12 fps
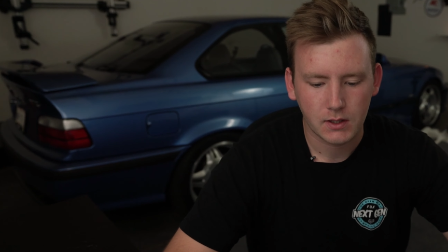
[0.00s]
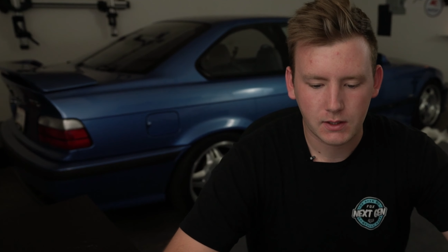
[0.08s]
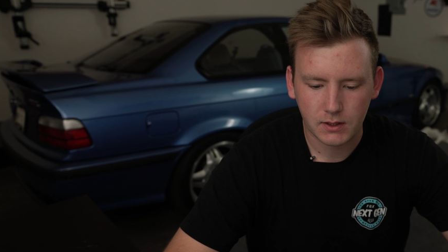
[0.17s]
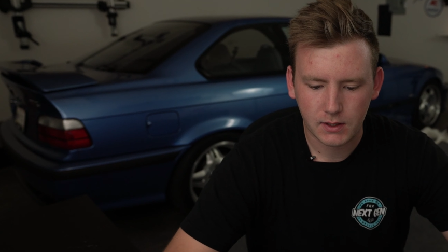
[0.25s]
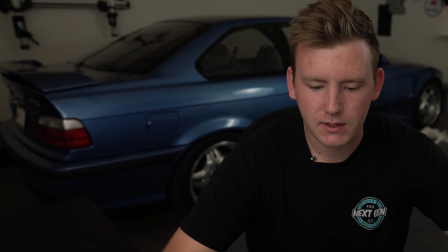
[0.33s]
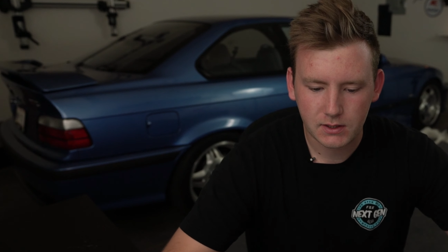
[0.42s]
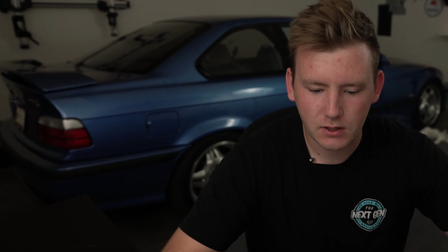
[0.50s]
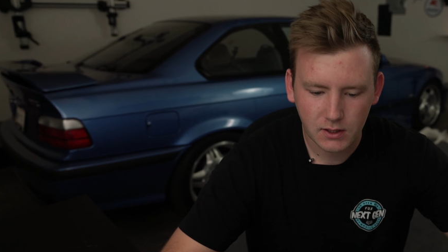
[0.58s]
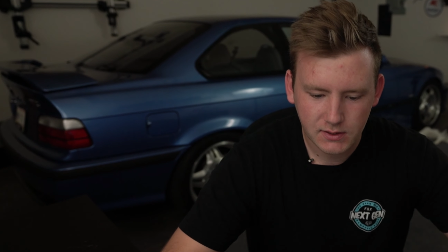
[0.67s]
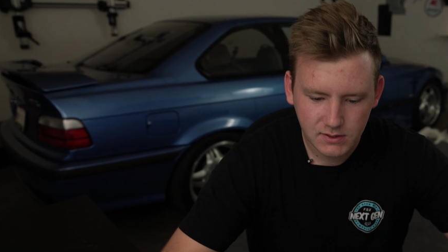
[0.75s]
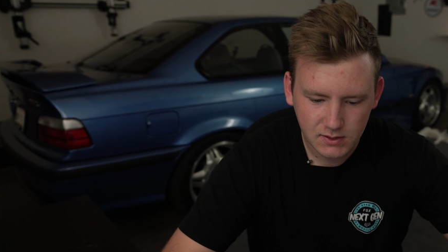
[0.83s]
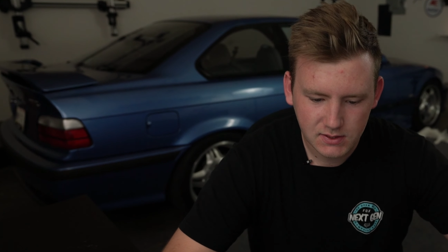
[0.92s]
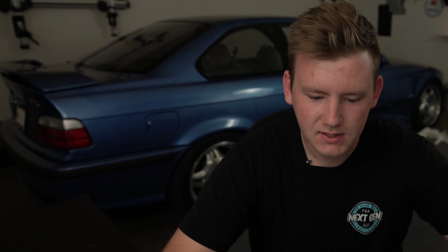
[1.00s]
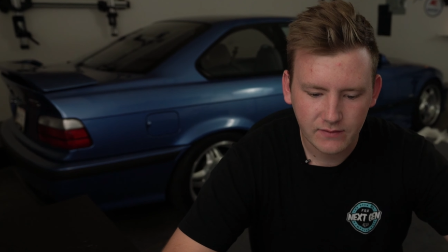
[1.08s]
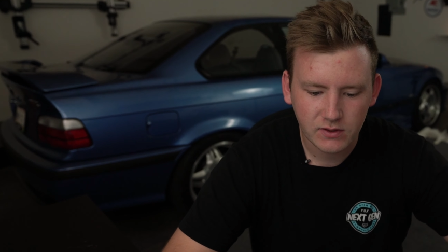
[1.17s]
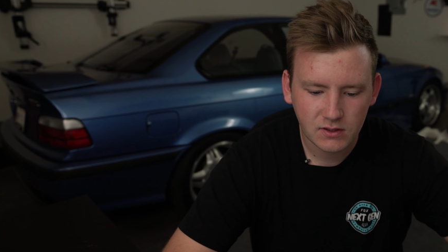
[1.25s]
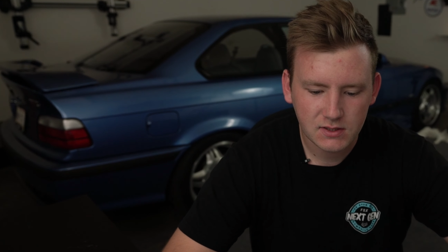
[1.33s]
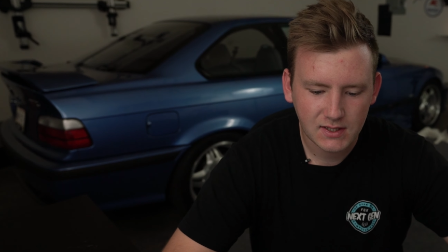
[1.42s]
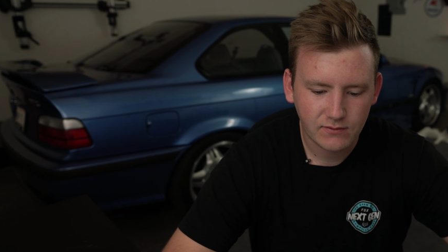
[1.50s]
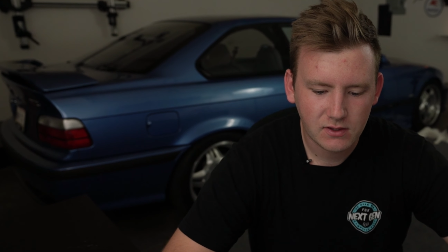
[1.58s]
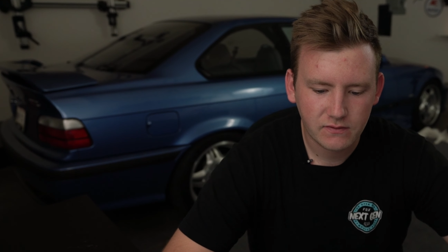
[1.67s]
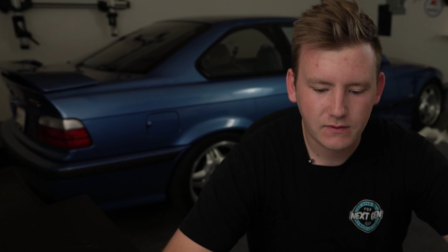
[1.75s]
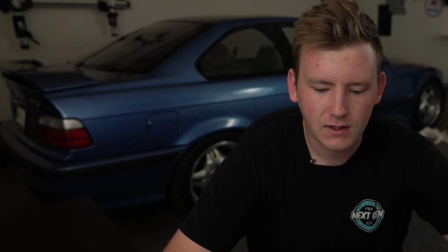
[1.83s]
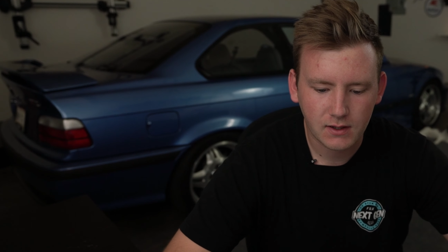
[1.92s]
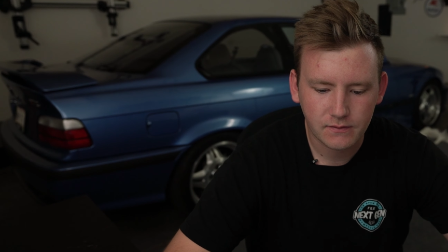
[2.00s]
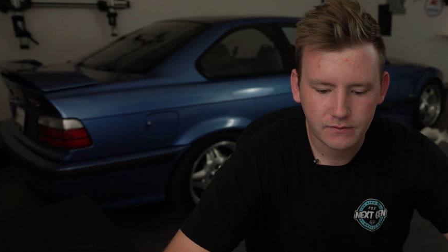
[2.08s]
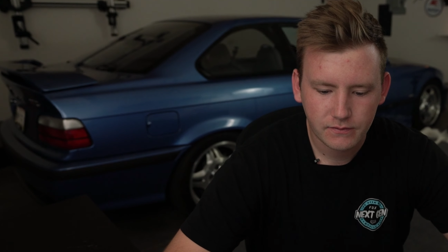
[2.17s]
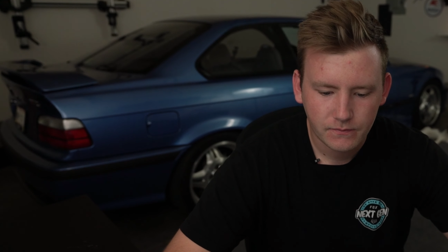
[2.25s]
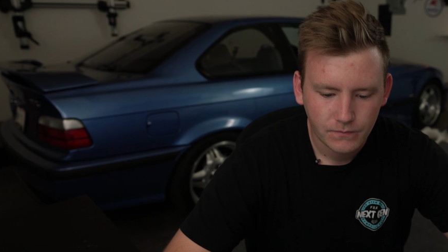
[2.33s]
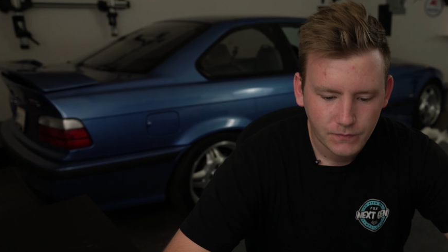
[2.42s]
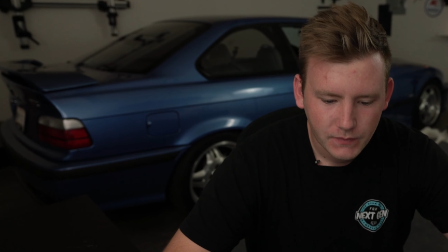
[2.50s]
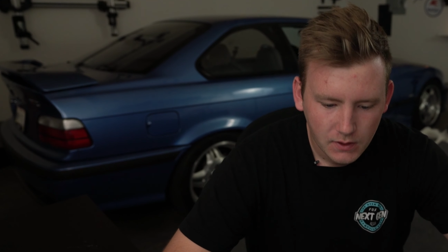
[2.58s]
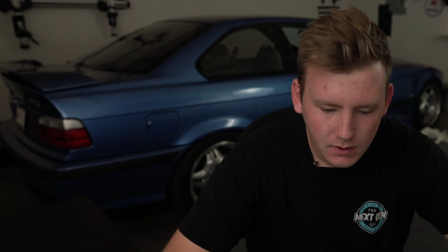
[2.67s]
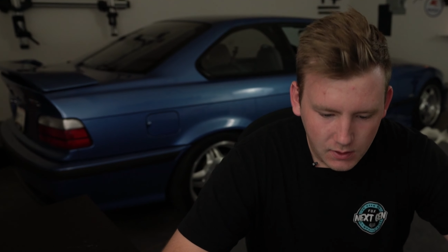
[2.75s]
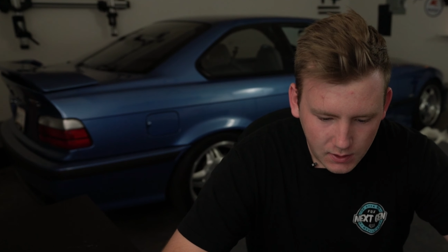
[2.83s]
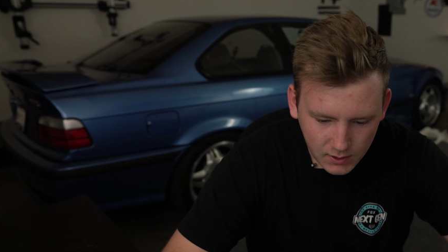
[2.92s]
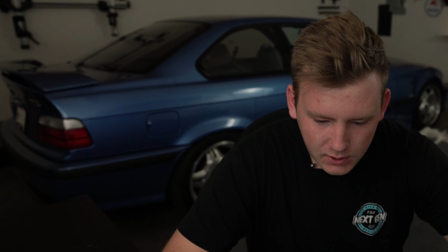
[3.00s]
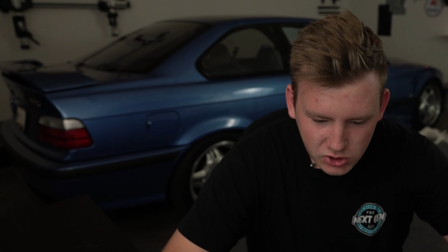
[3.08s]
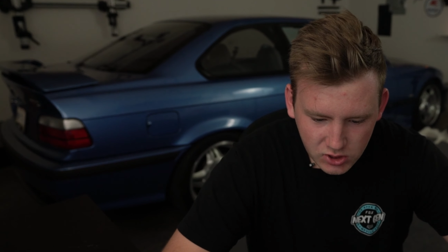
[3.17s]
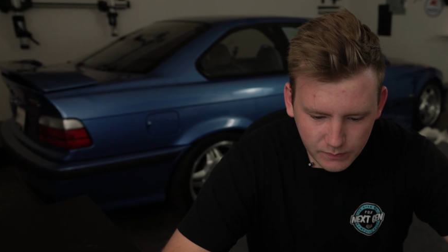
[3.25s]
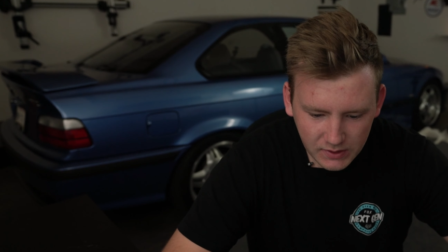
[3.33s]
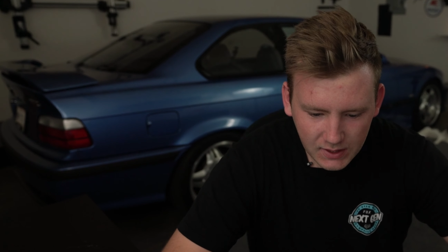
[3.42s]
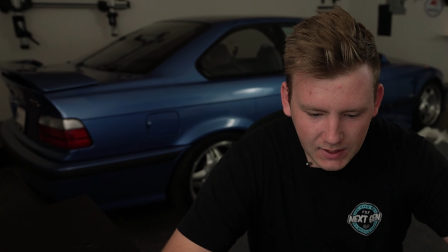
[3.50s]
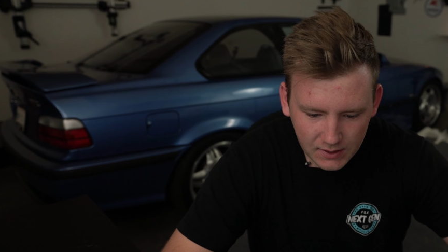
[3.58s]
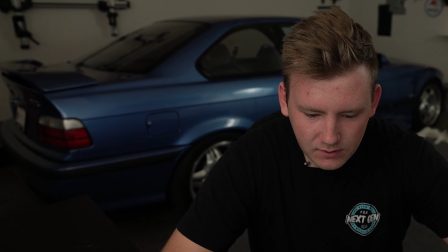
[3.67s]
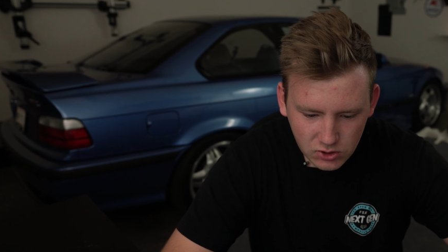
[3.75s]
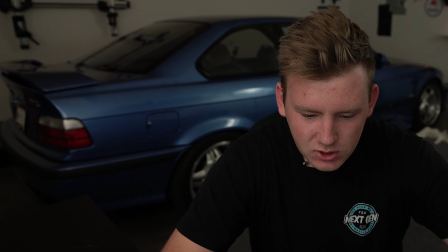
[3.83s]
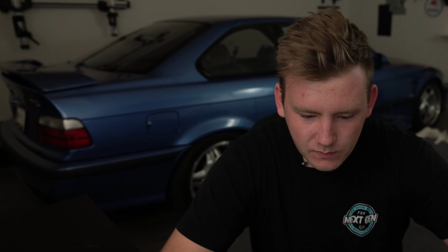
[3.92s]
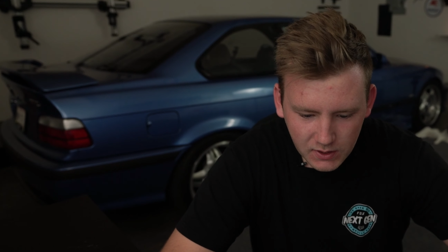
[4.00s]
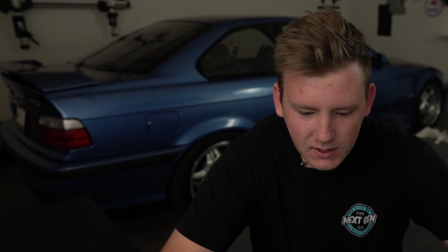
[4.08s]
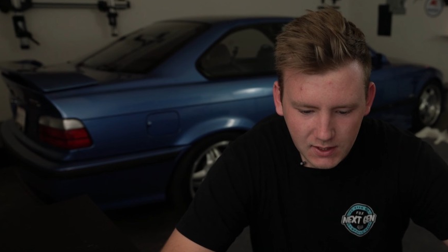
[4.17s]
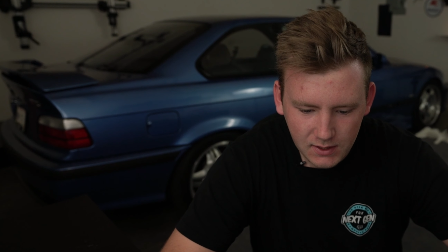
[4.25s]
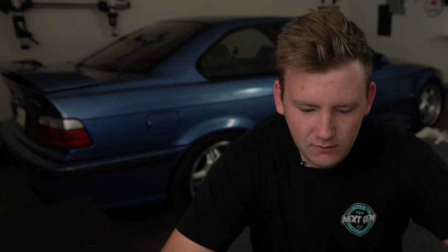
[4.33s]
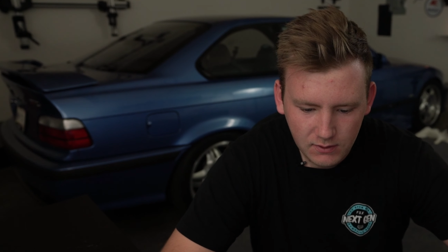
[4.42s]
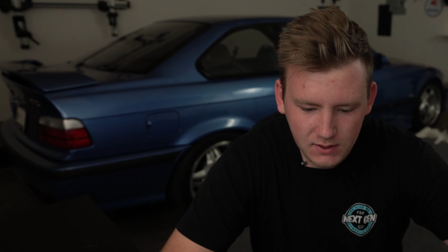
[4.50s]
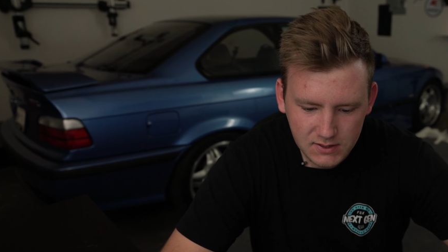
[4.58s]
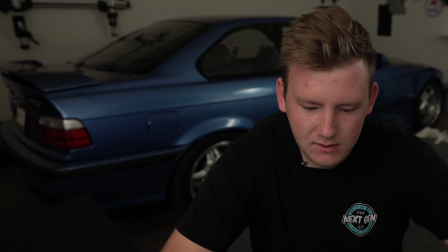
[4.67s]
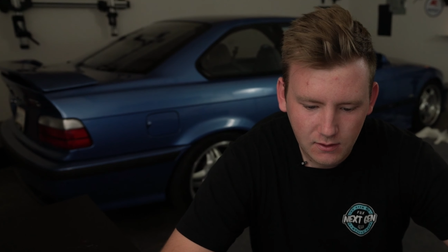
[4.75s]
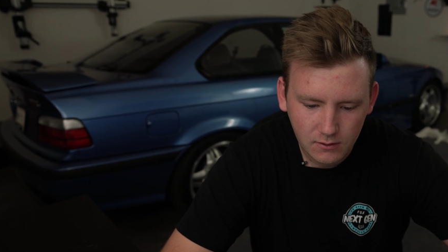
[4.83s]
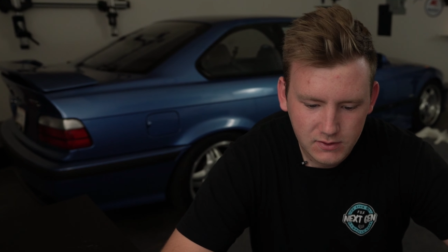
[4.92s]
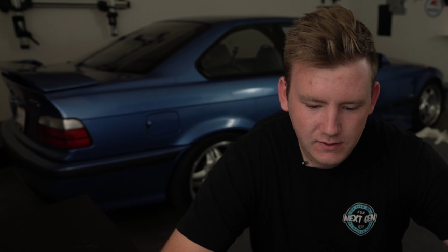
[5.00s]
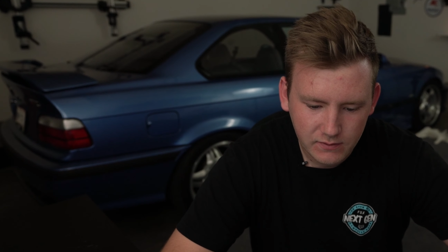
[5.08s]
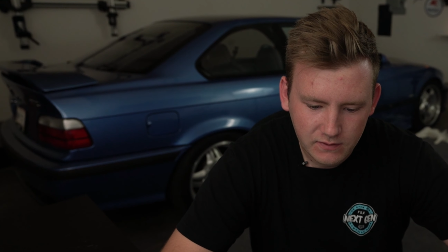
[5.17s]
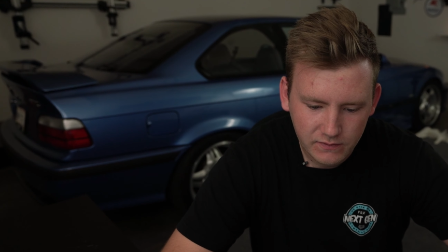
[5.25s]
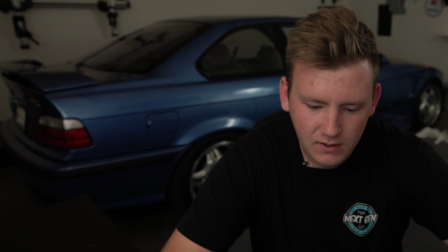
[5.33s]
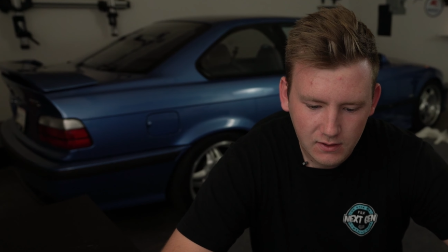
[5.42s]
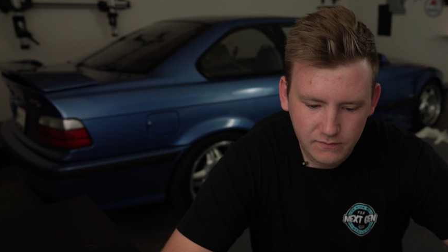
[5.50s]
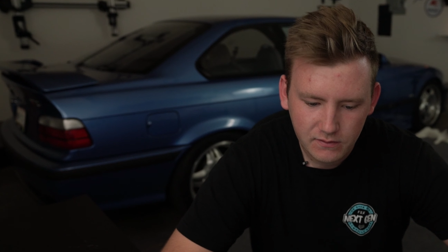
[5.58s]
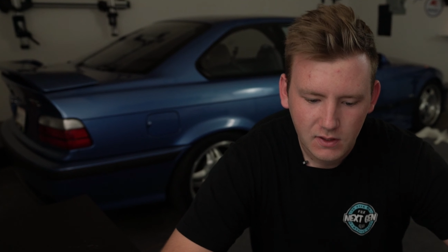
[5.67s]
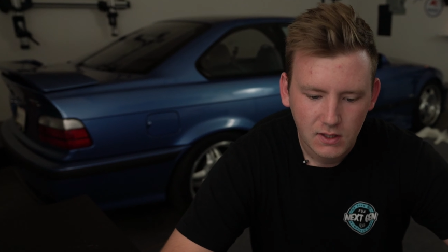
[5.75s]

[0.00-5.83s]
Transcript: It costs $7.75. Shipping and handling is $1.75.